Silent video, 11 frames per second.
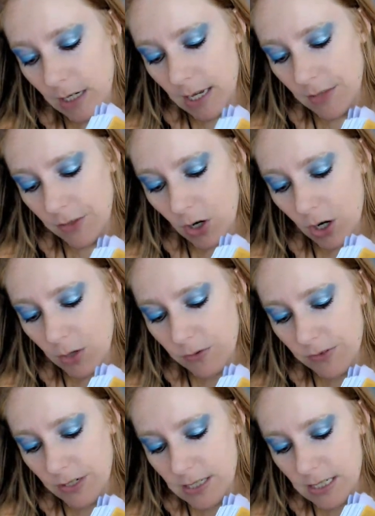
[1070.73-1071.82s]
The card
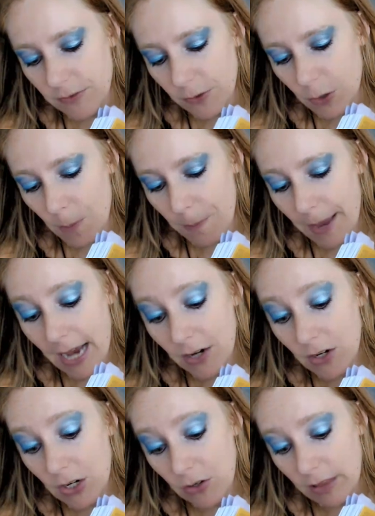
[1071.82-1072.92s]
reveals a difficult
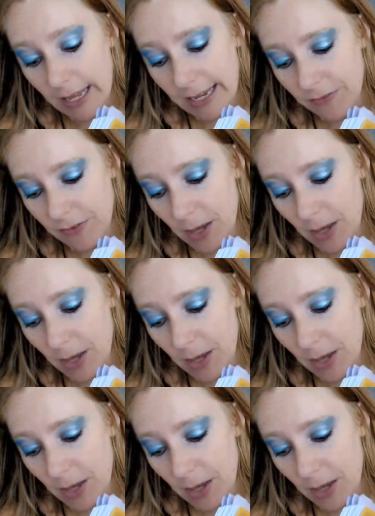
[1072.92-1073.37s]
pattern in your life,